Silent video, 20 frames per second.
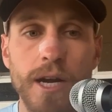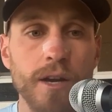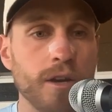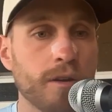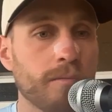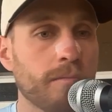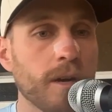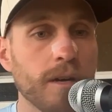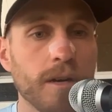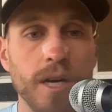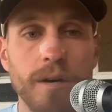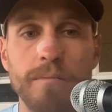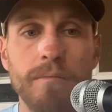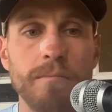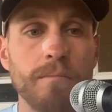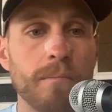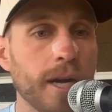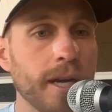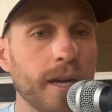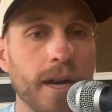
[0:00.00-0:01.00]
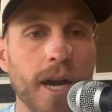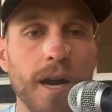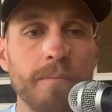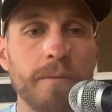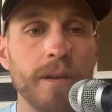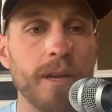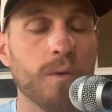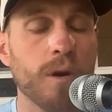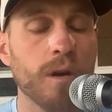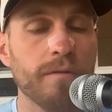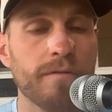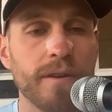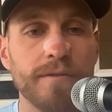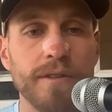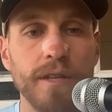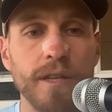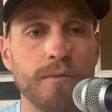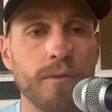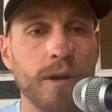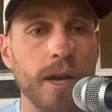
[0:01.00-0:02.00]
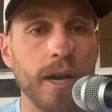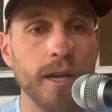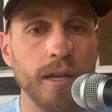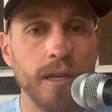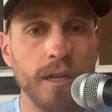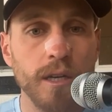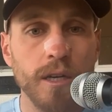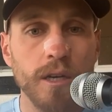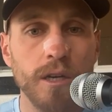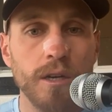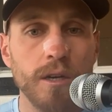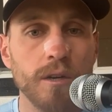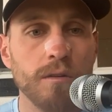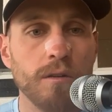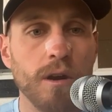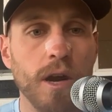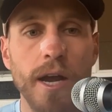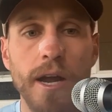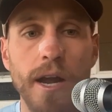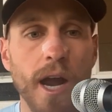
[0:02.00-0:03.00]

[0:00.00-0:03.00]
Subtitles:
Your number might not be 153, right?